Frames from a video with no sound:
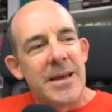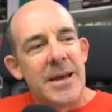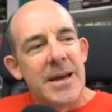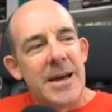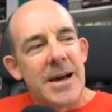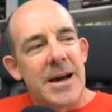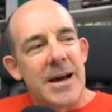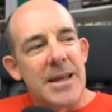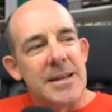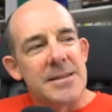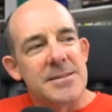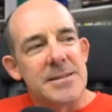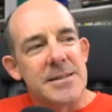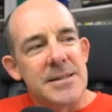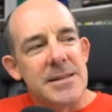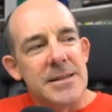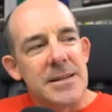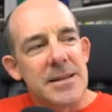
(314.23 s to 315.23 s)
And he
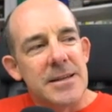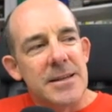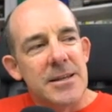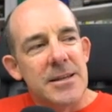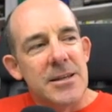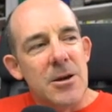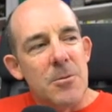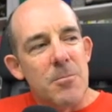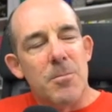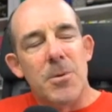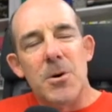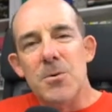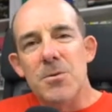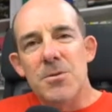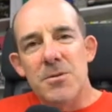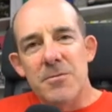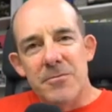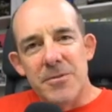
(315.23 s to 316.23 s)
said, you know,
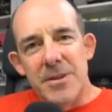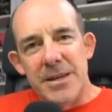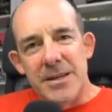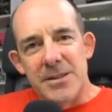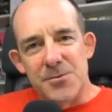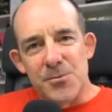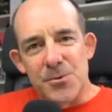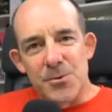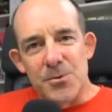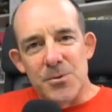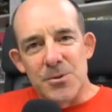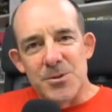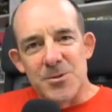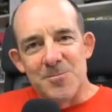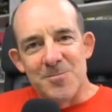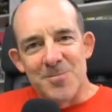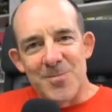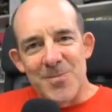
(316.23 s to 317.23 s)
both of these
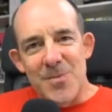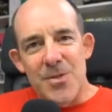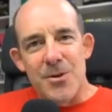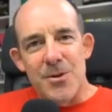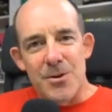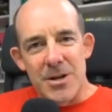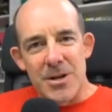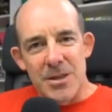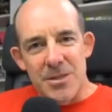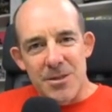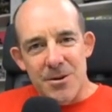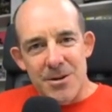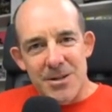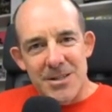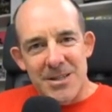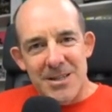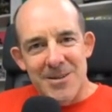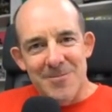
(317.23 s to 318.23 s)
rules, thirty
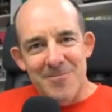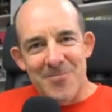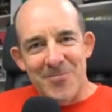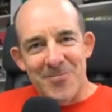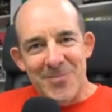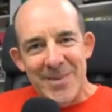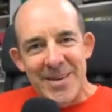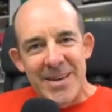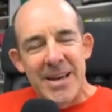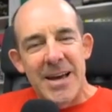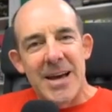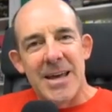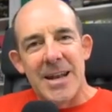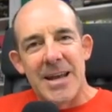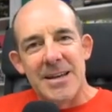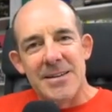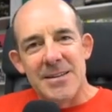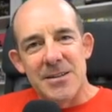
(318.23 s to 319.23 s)
thirty
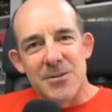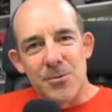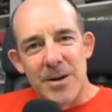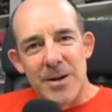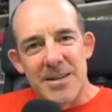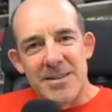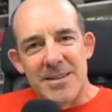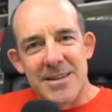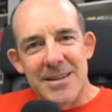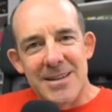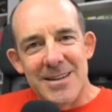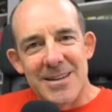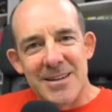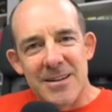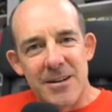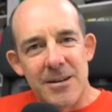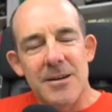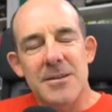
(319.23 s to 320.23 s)
and eighty
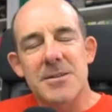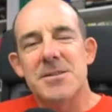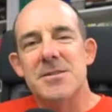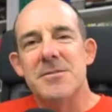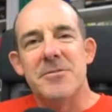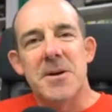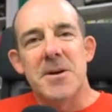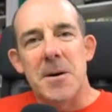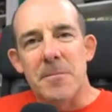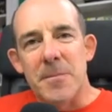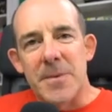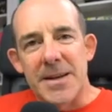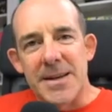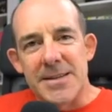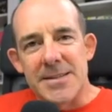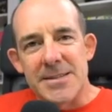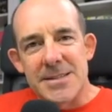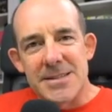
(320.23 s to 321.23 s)
twenty, lots of
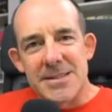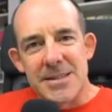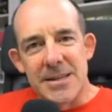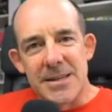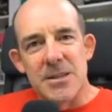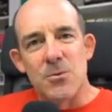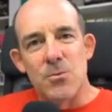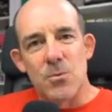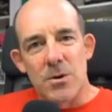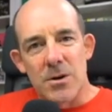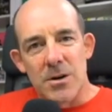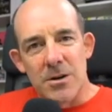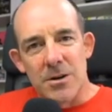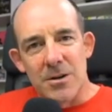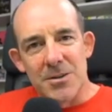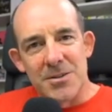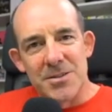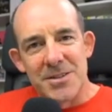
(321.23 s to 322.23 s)
companies in the
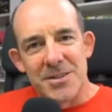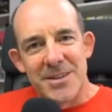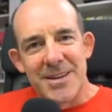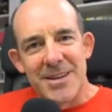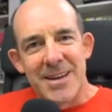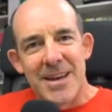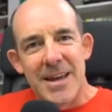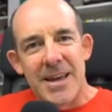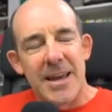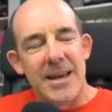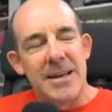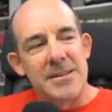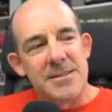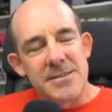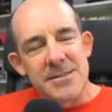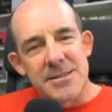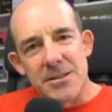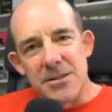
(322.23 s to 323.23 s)
world
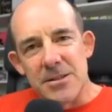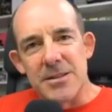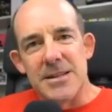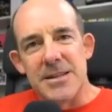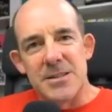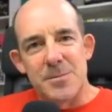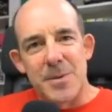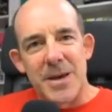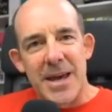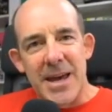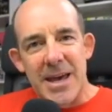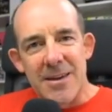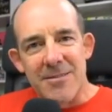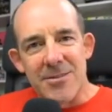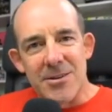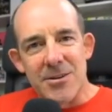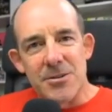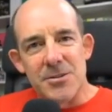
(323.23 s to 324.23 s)
instill these
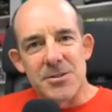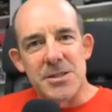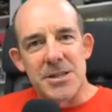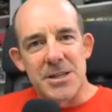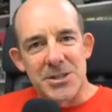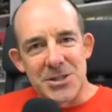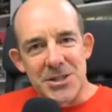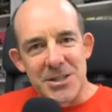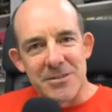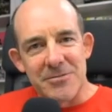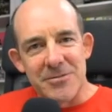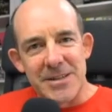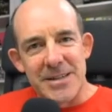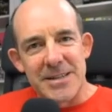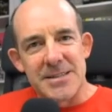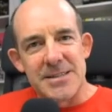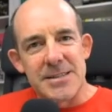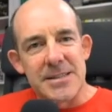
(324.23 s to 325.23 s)
behaviors and achieve
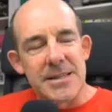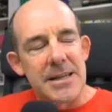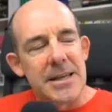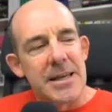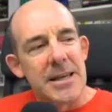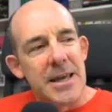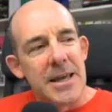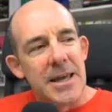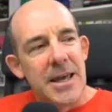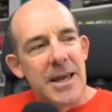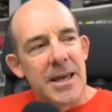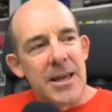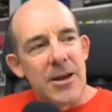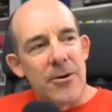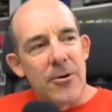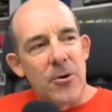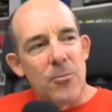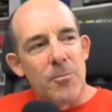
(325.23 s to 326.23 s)
this, that,
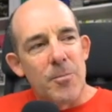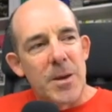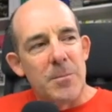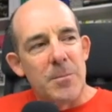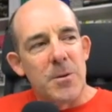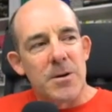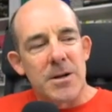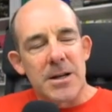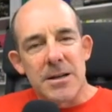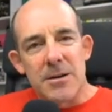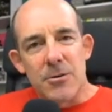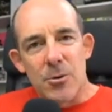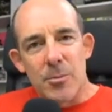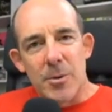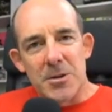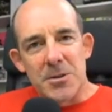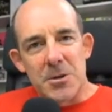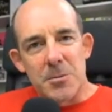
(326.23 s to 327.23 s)
you know, people are clear
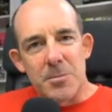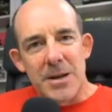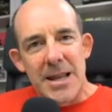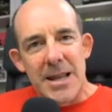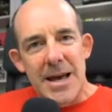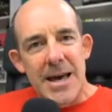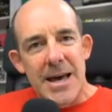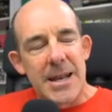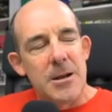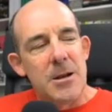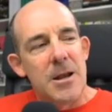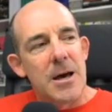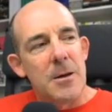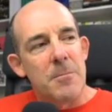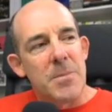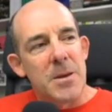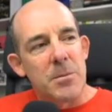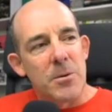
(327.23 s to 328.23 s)
about their plan
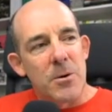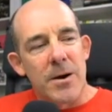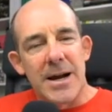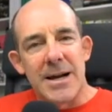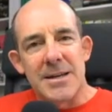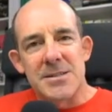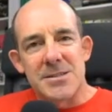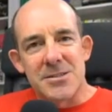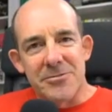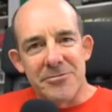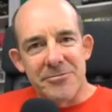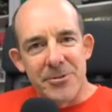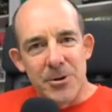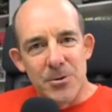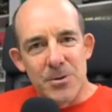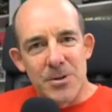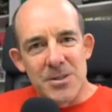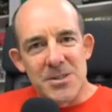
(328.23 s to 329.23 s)
and people are asked to
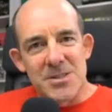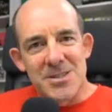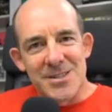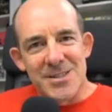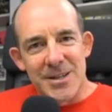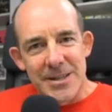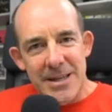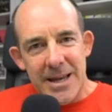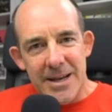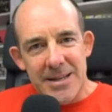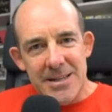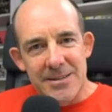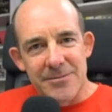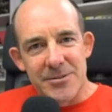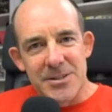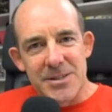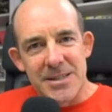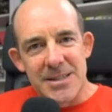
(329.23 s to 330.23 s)
focus on the
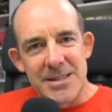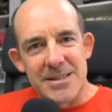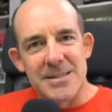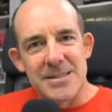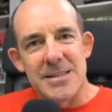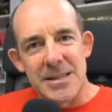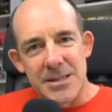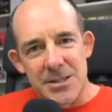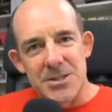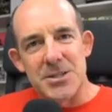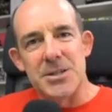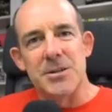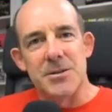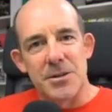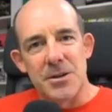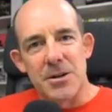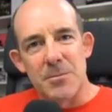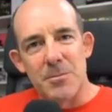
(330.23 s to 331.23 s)
activities each
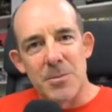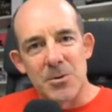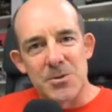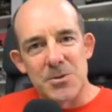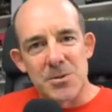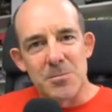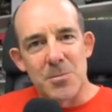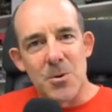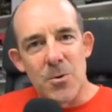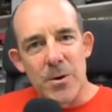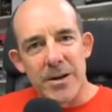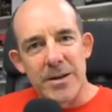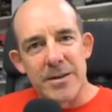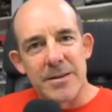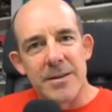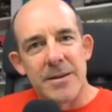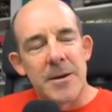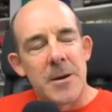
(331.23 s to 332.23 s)
year that are most
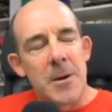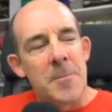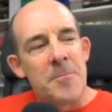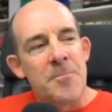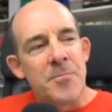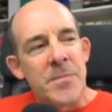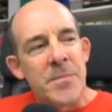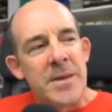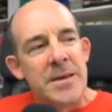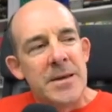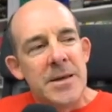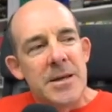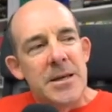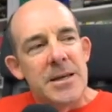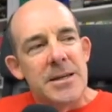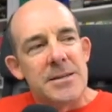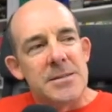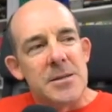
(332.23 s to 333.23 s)
important.
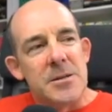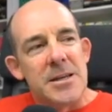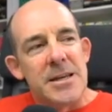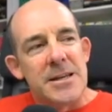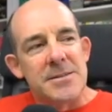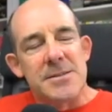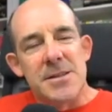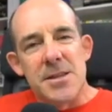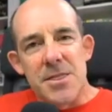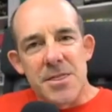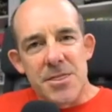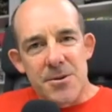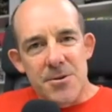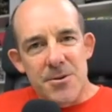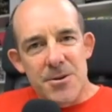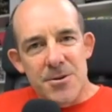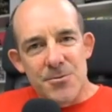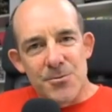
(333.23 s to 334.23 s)
He said, it's the
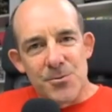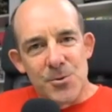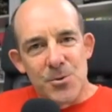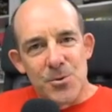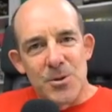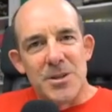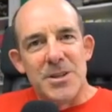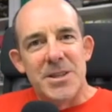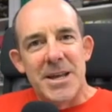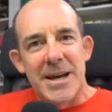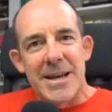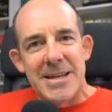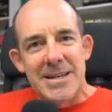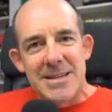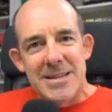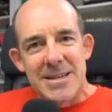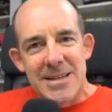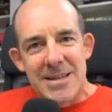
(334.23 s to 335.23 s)
third rule,
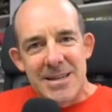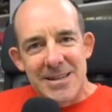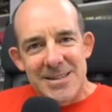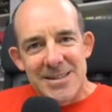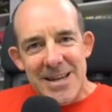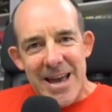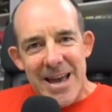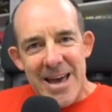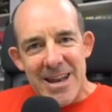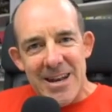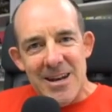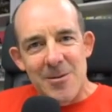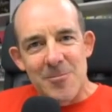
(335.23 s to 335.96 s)
ninety ten,